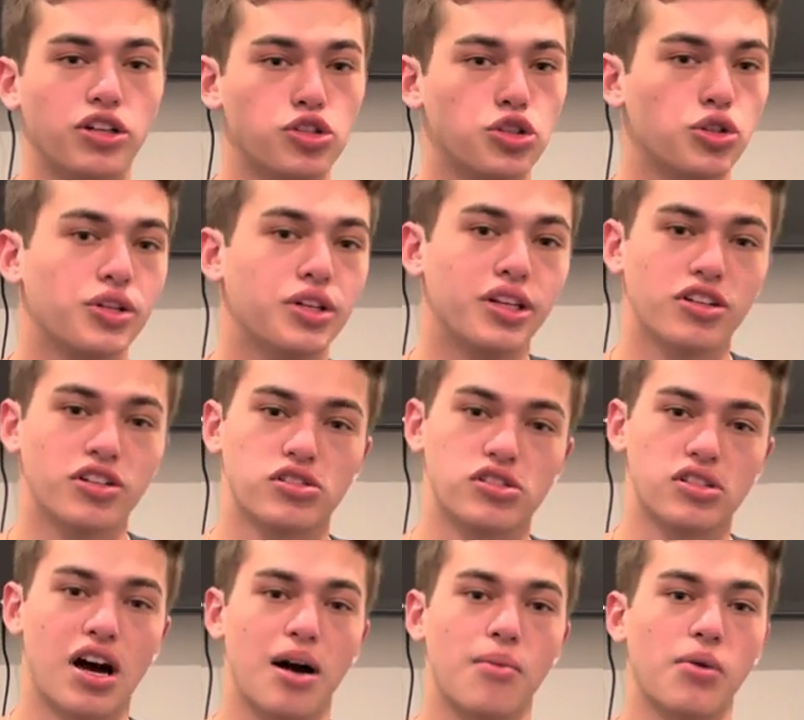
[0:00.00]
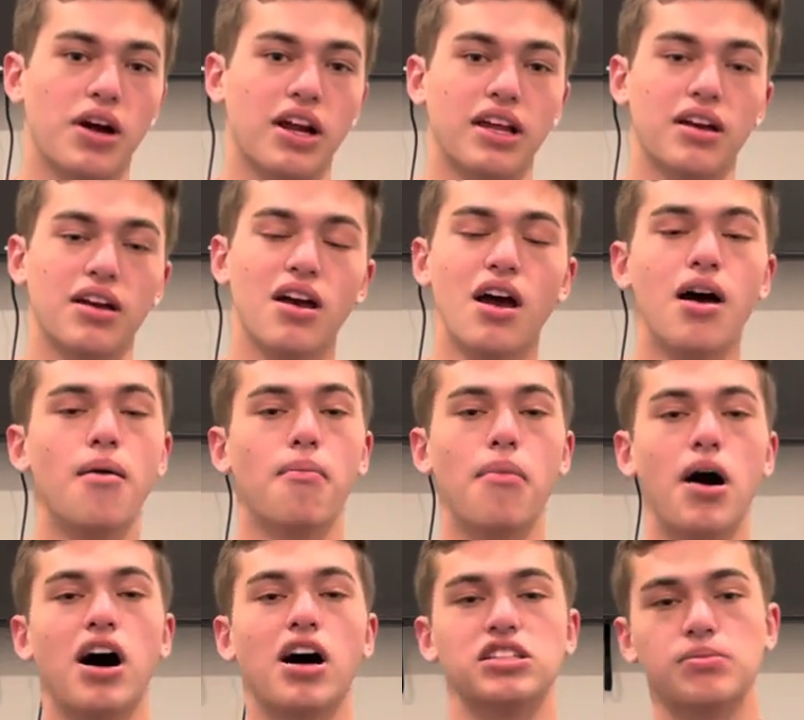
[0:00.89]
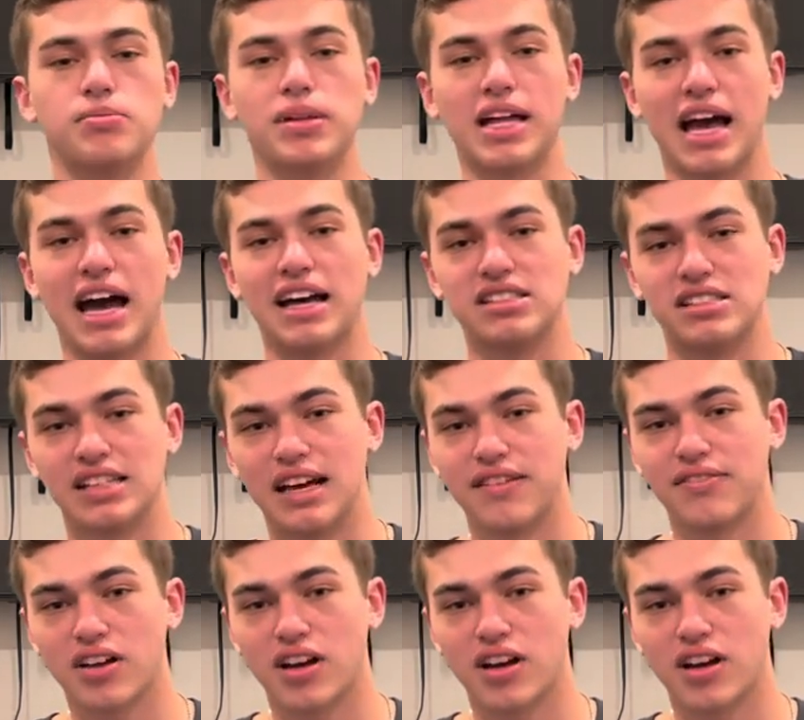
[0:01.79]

two years Tom Brady possibly has left?